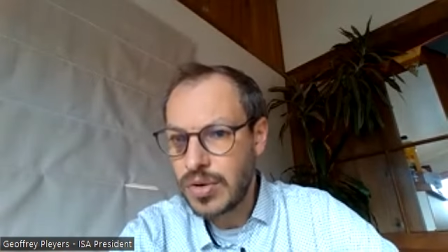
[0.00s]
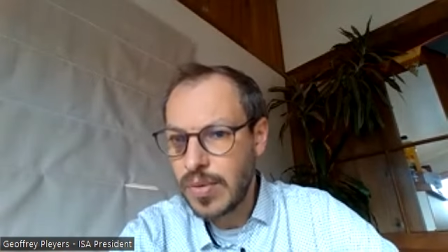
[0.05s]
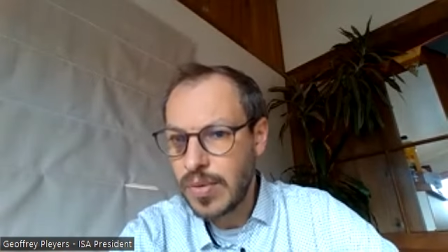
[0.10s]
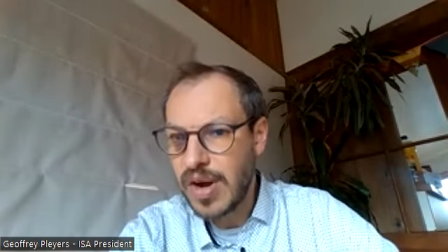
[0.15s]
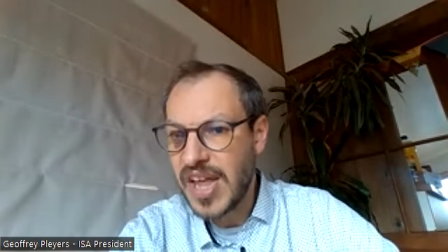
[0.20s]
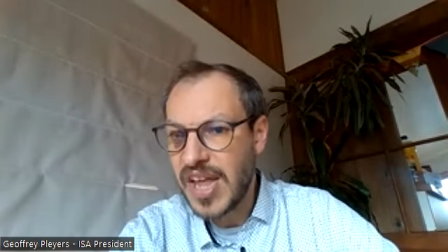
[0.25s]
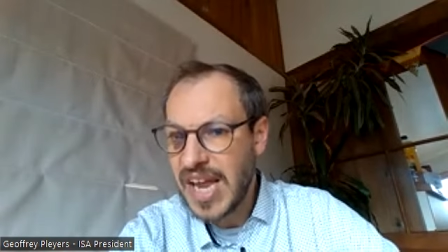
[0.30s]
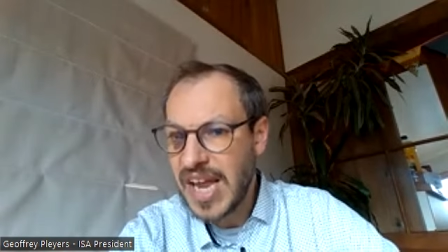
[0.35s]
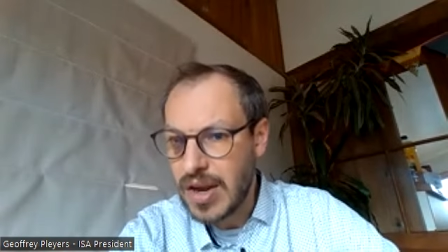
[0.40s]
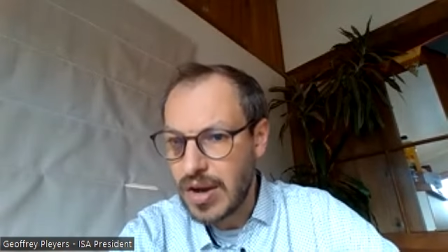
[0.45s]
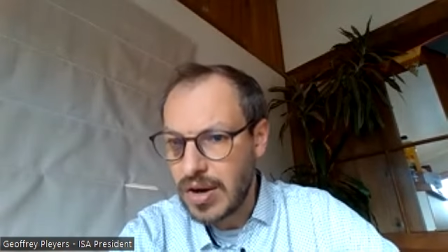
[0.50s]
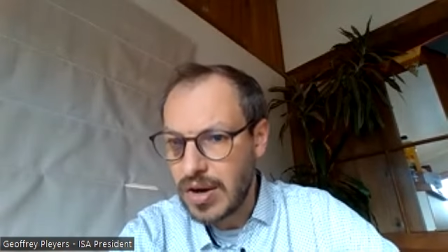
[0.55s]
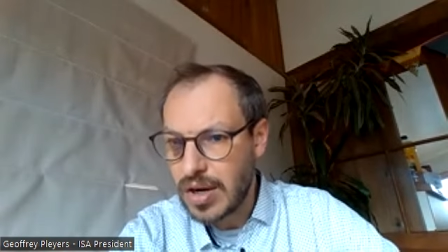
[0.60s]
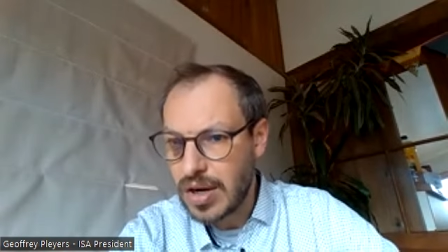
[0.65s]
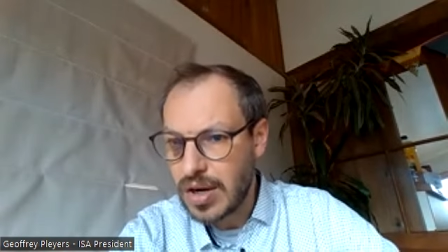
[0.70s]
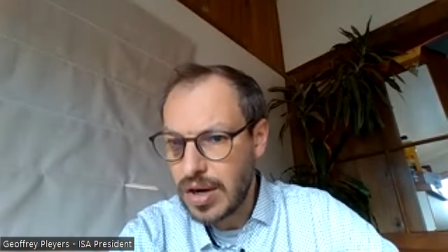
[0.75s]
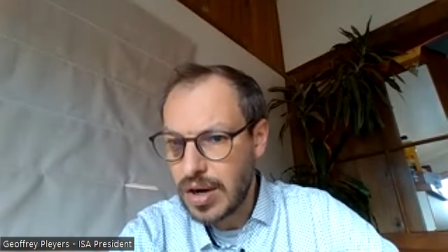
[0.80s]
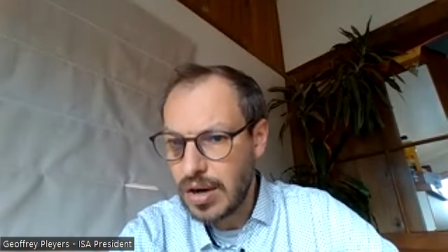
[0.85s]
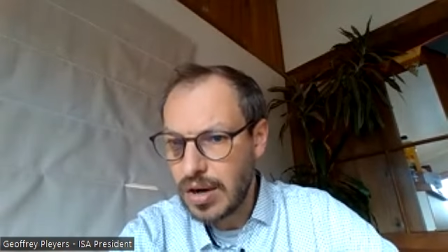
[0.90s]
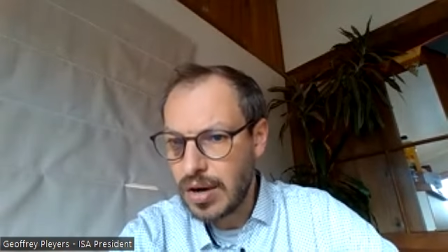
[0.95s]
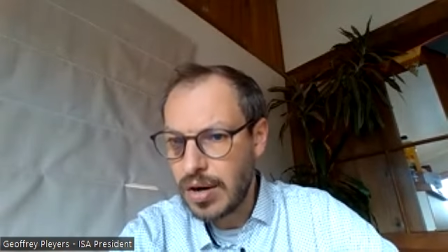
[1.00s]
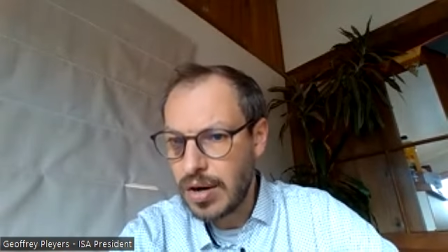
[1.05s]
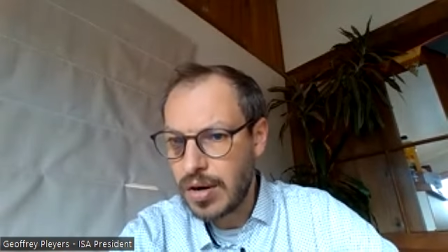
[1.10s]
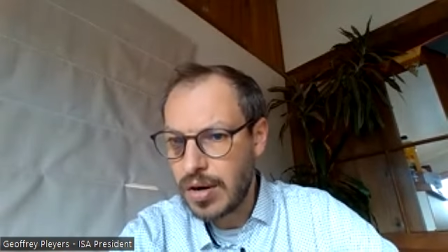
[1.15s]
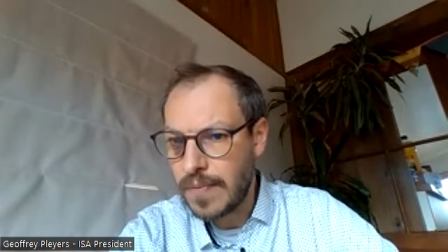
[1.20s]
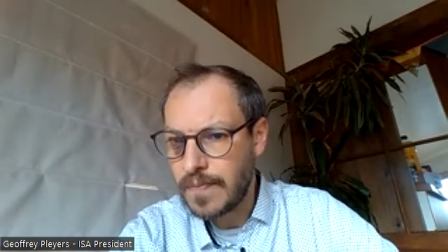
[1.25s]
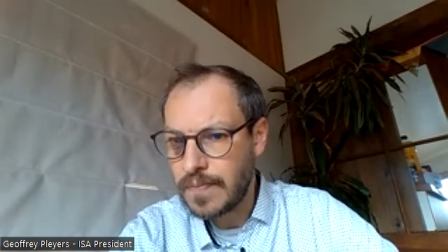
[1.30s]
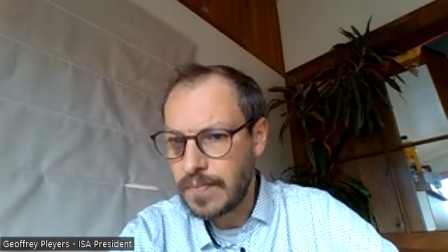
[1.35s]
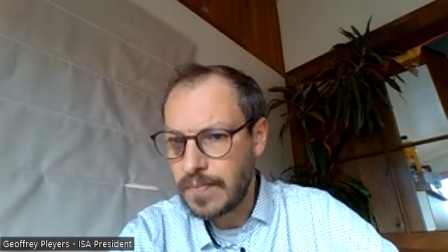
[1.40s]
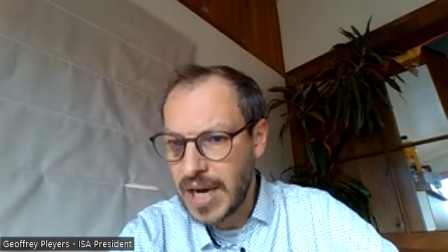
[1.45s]
Global Dialogue,
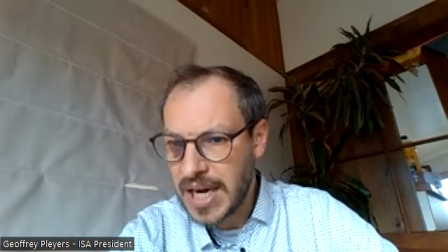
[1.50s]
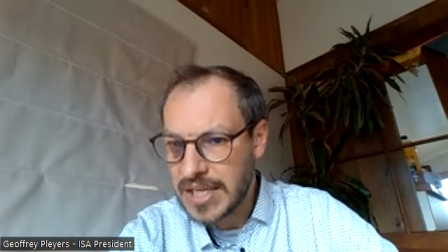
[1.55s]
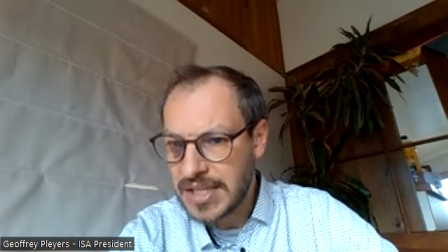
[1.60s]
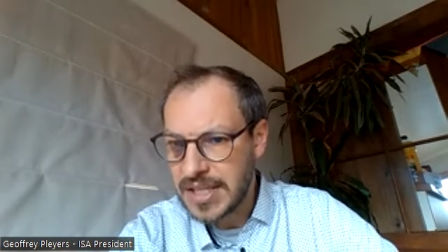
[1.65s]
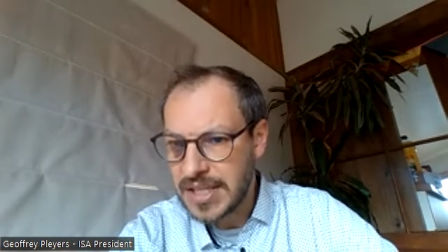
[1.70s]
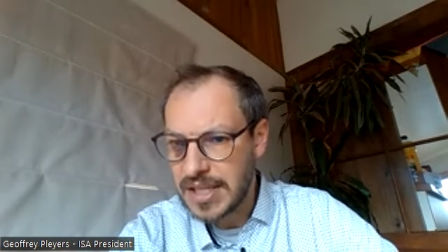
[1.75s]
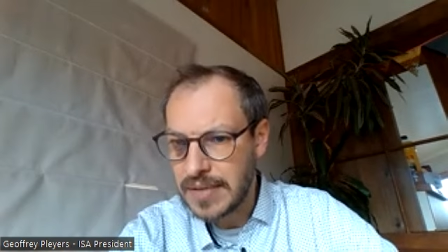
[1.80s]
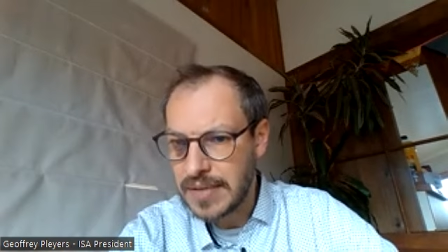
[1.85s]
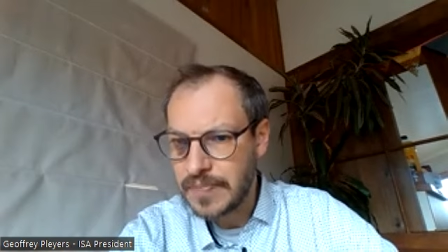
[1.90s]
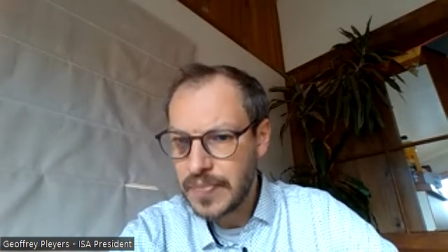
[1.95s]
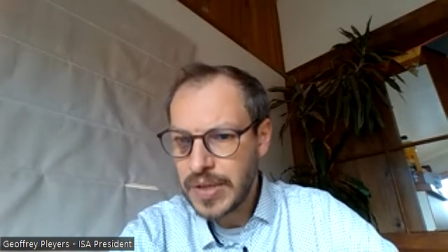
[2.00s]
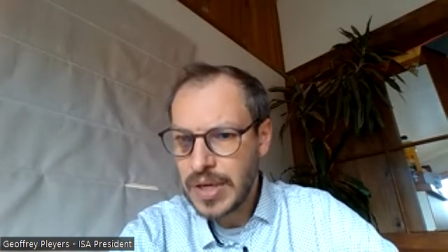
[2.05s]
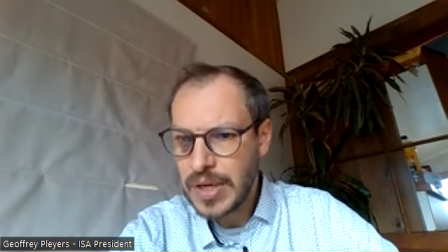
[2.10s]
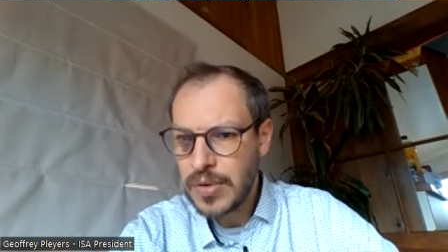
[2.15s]
our magazine,